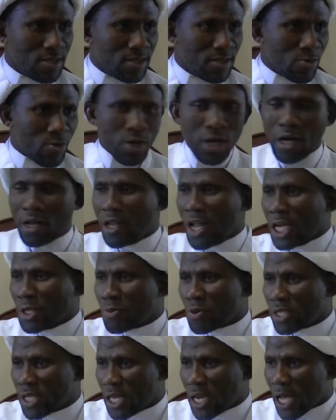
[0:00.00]
When Allah
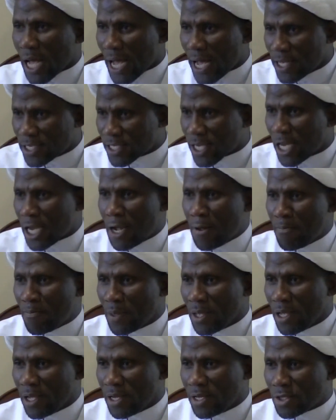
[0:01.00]
asked him
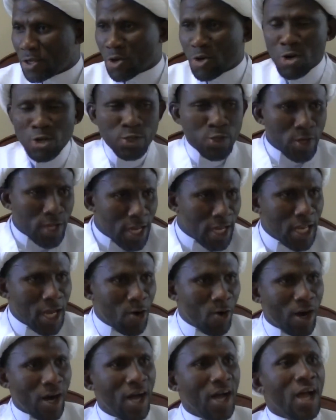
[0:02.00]
to go to
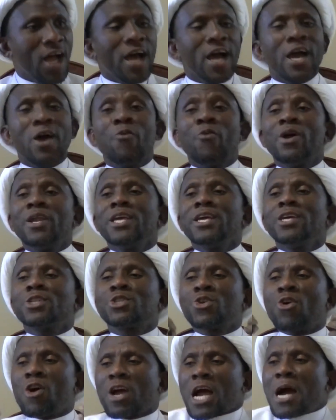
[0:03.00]
Nineveh, hey, when he
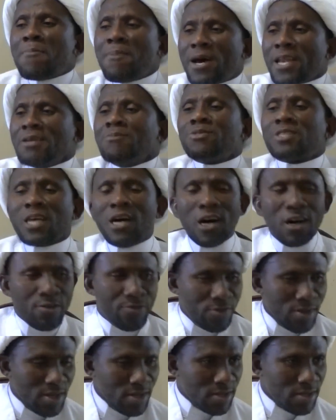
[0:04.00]
talked about
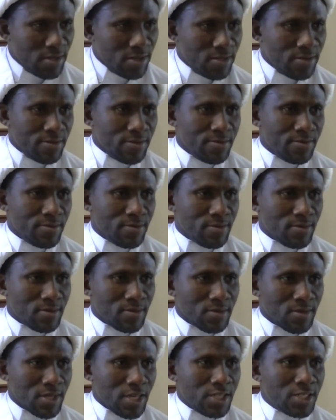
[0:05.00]
himself,
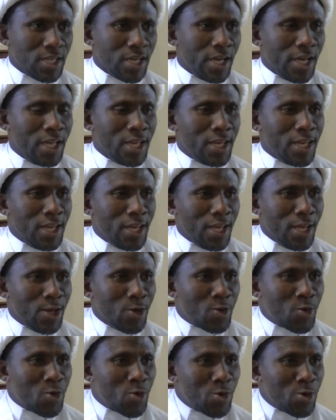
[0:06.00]
he said,
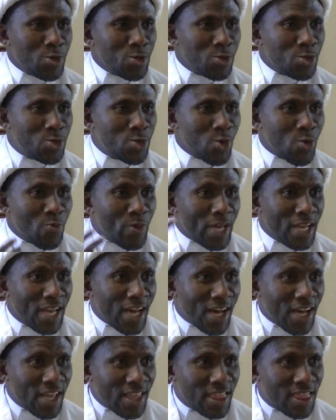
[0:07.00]
Inni kuntu
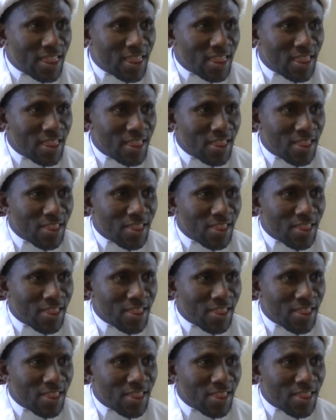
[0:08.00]
mina